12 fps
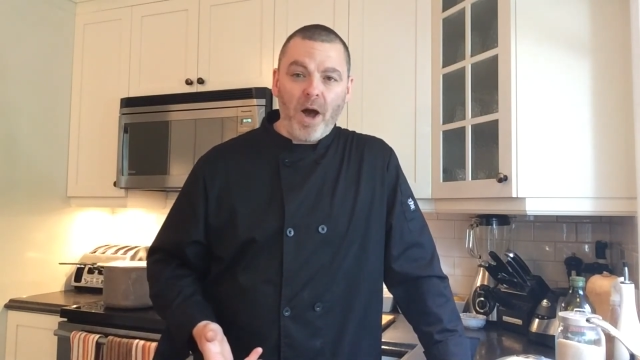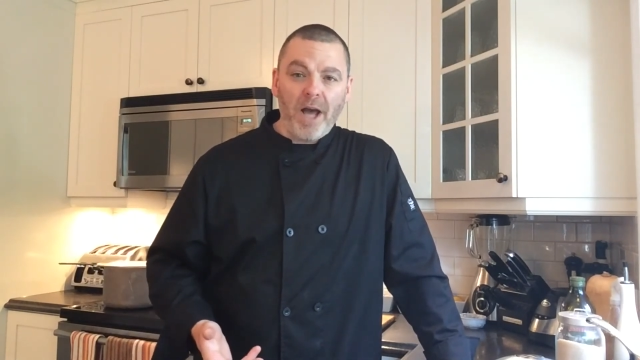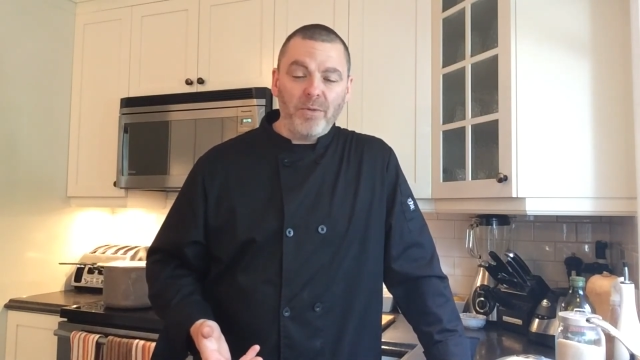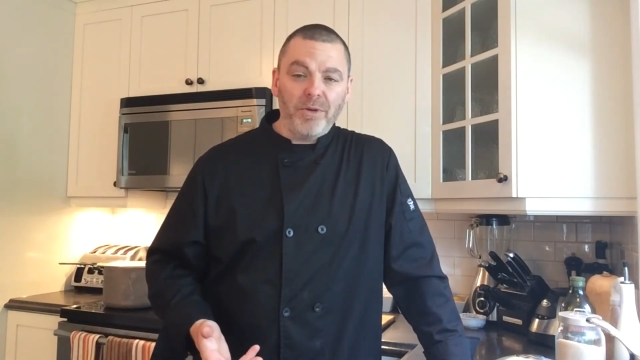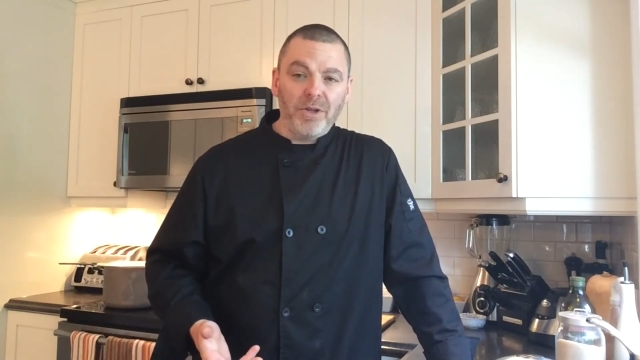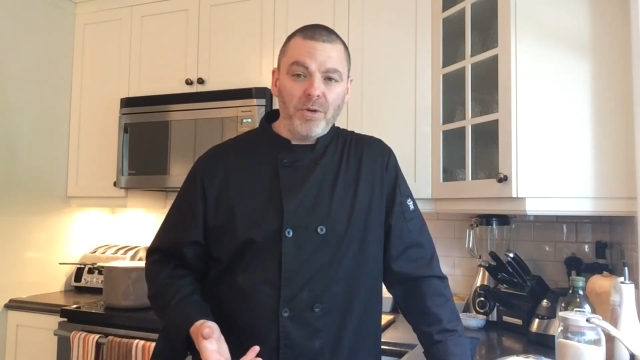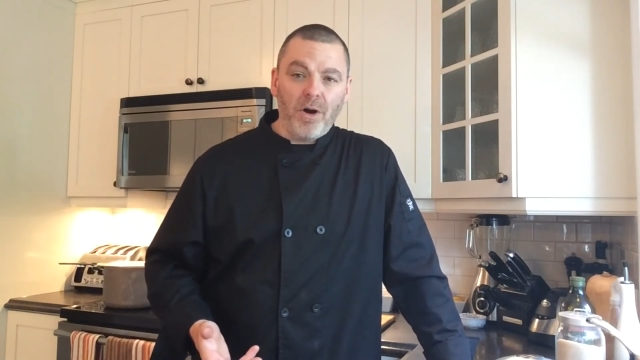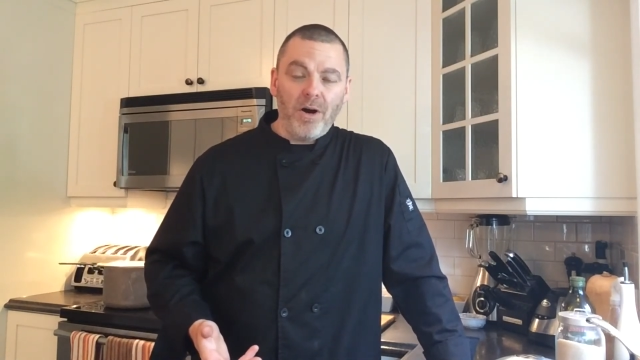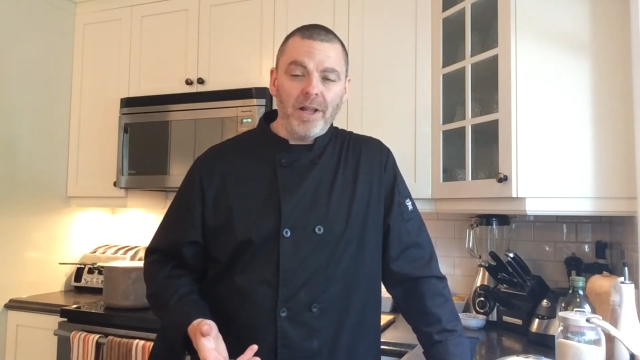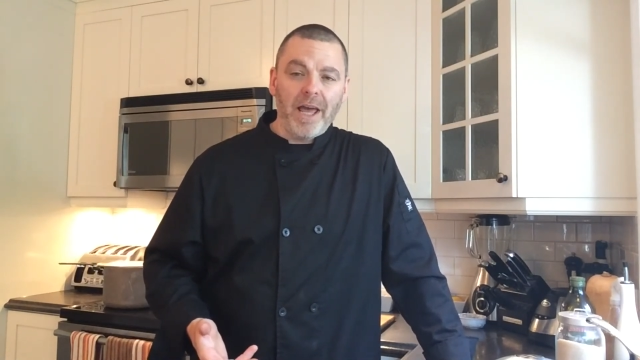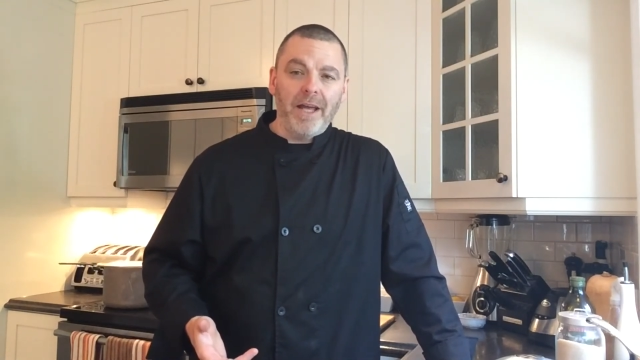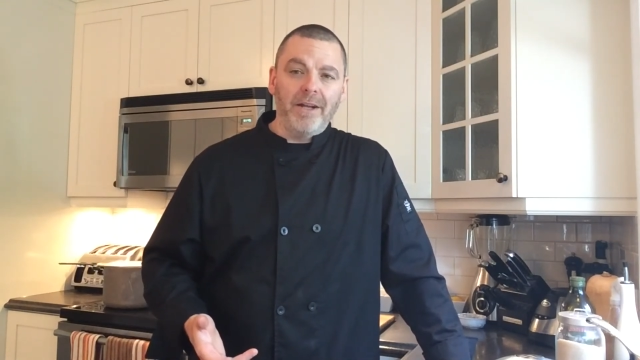wine with you
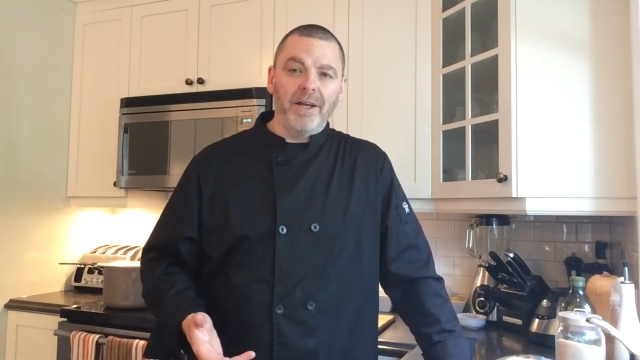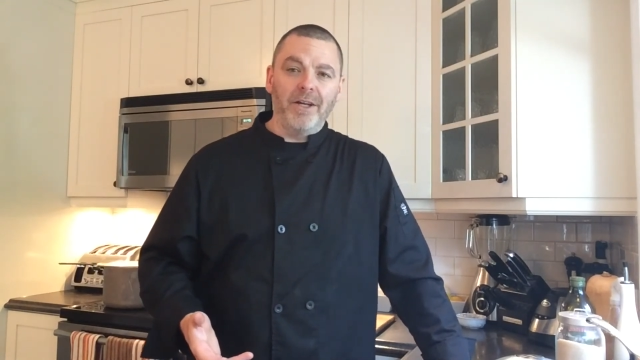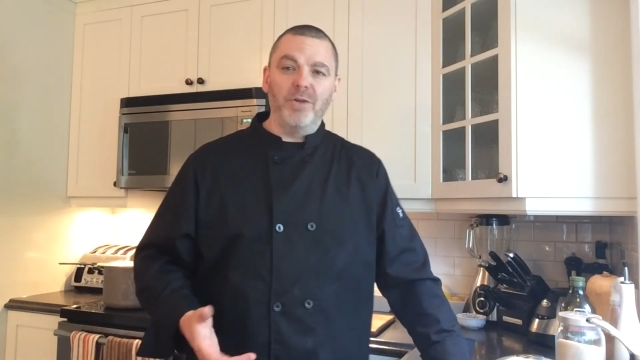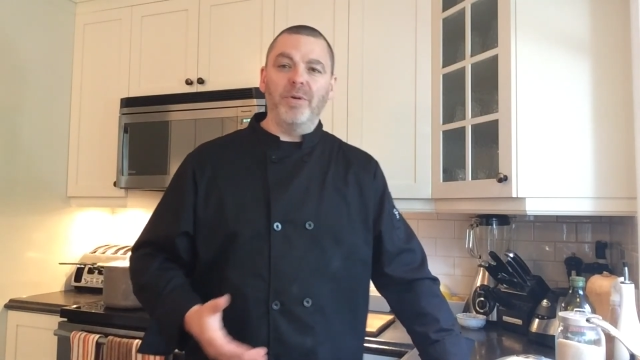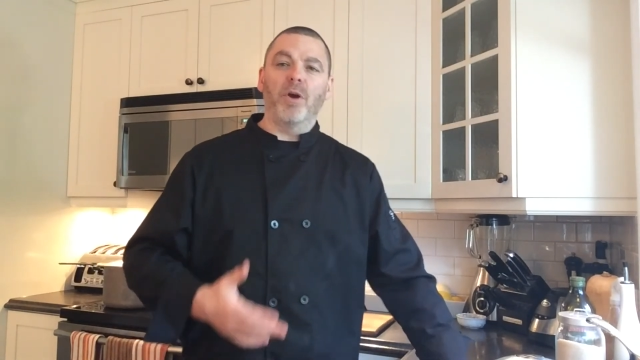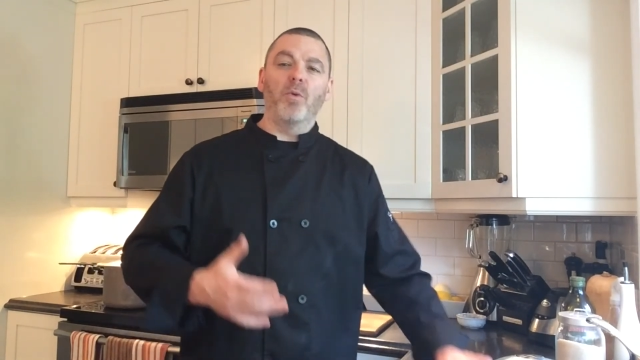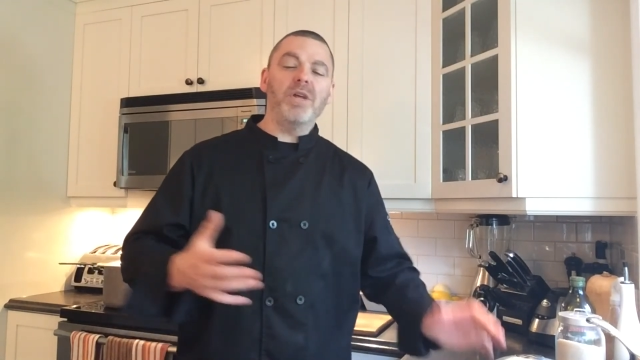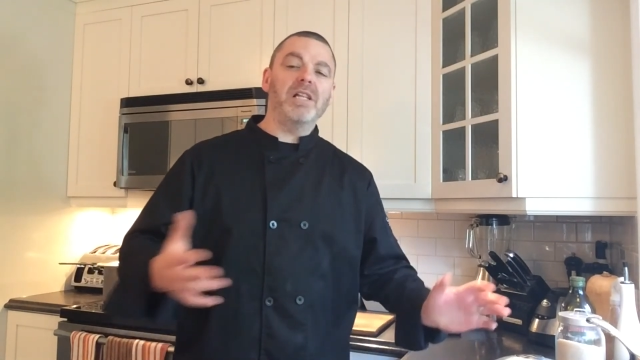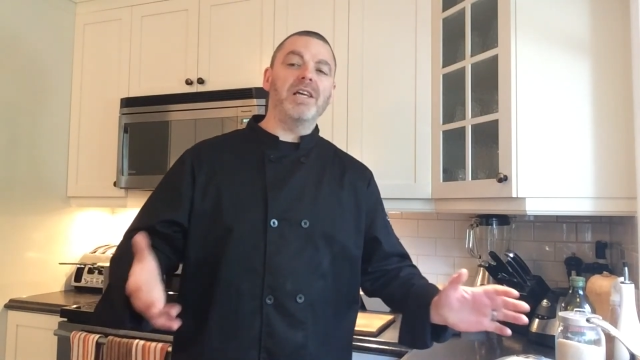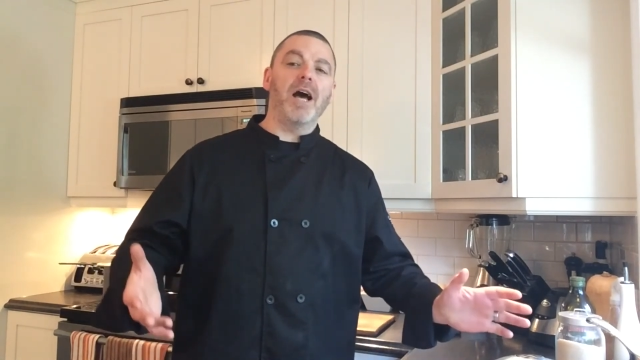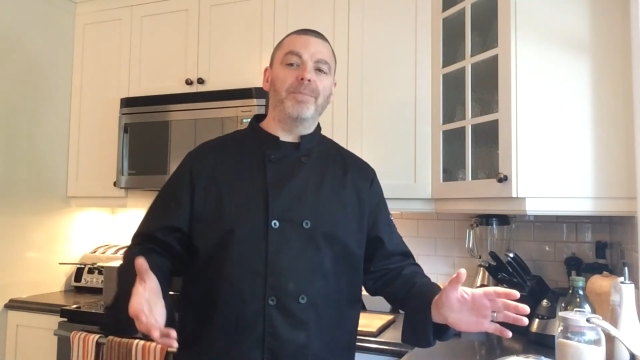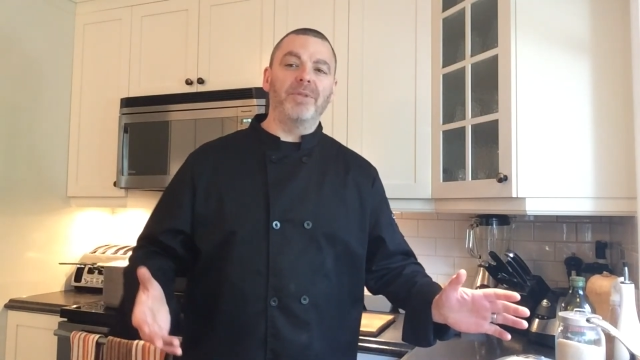all and doing a
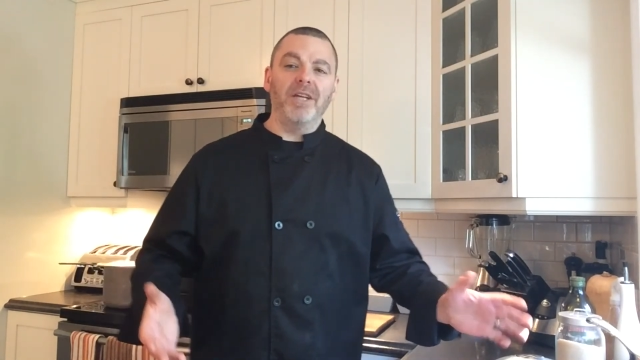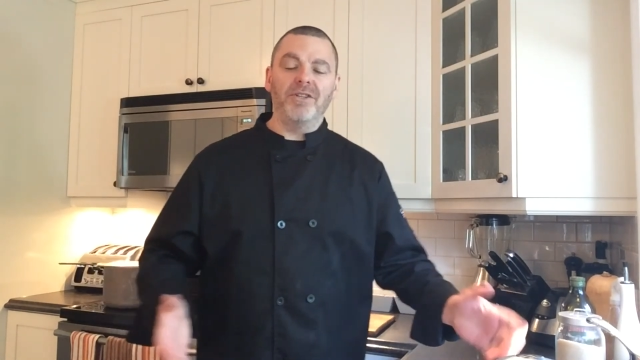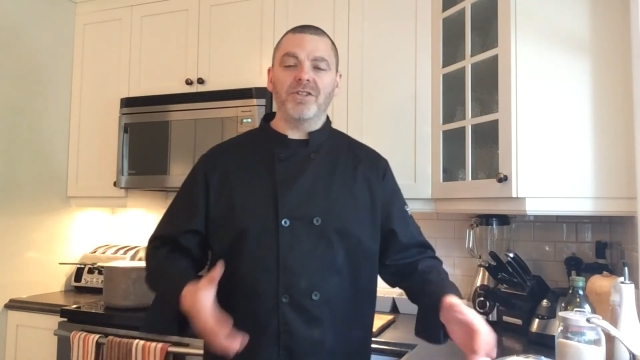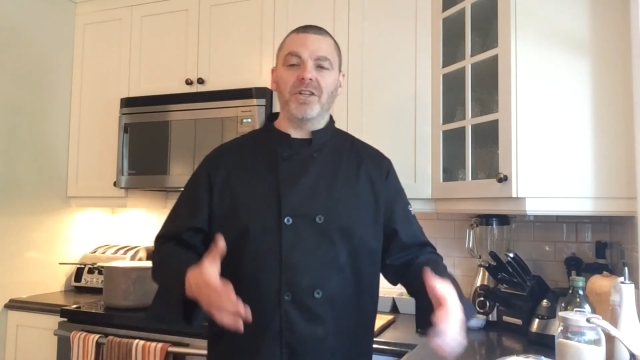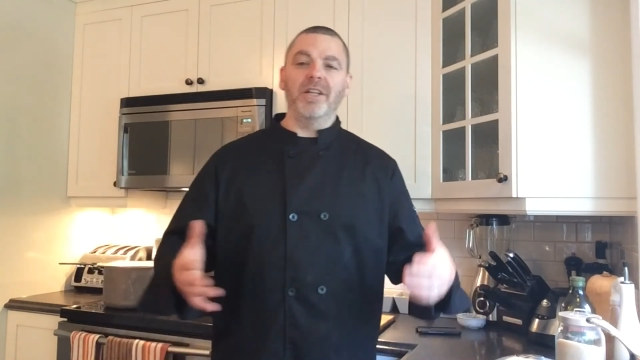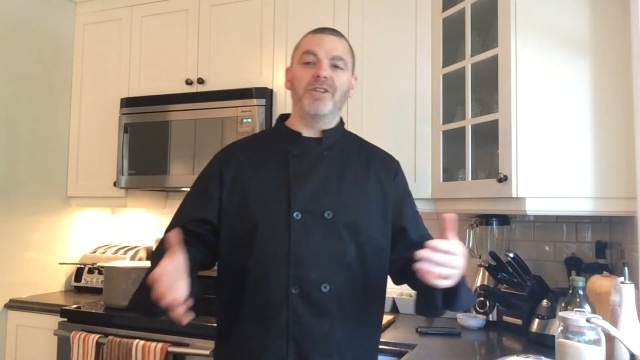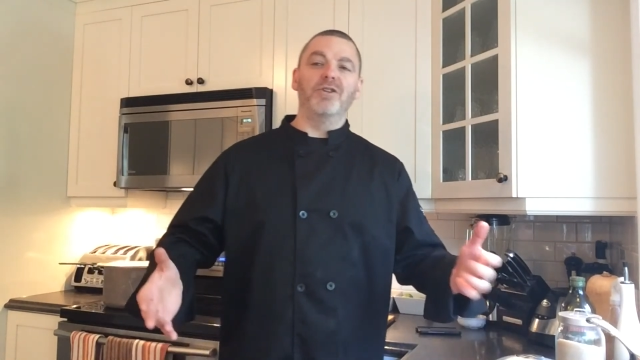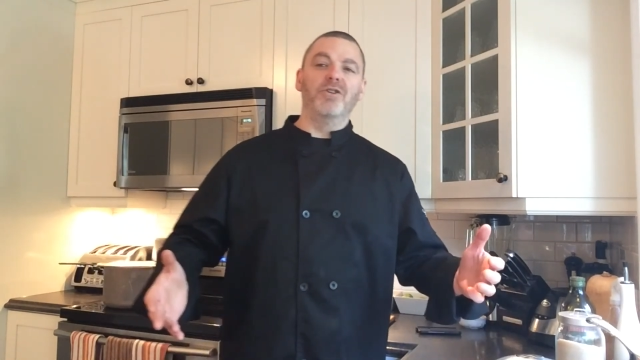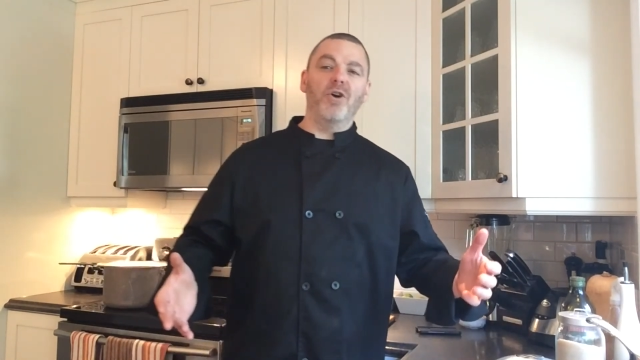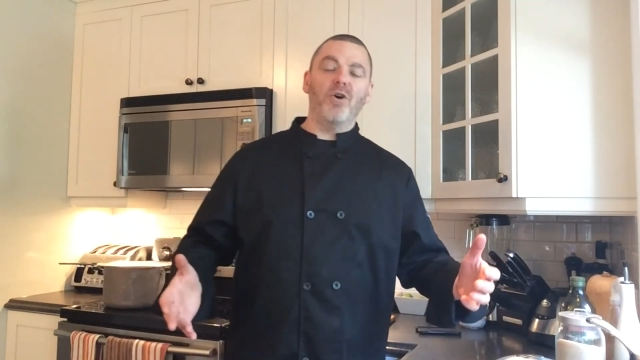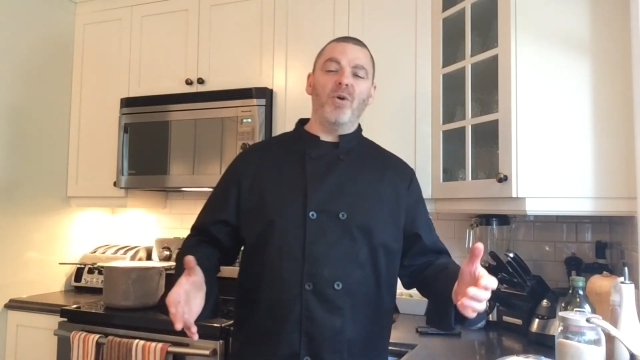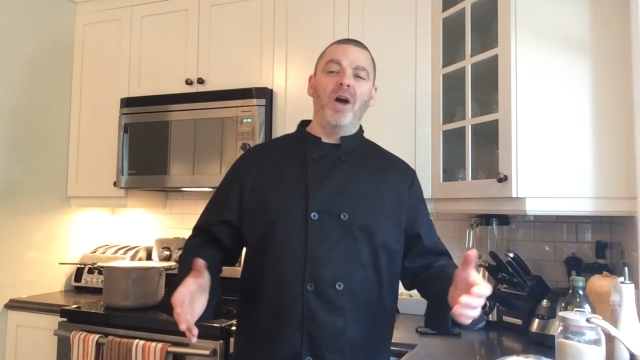weekly update just to let you
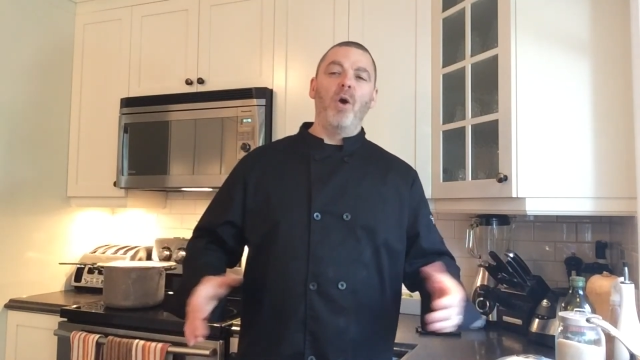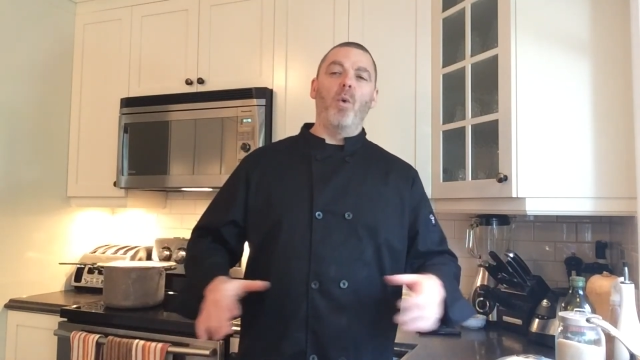know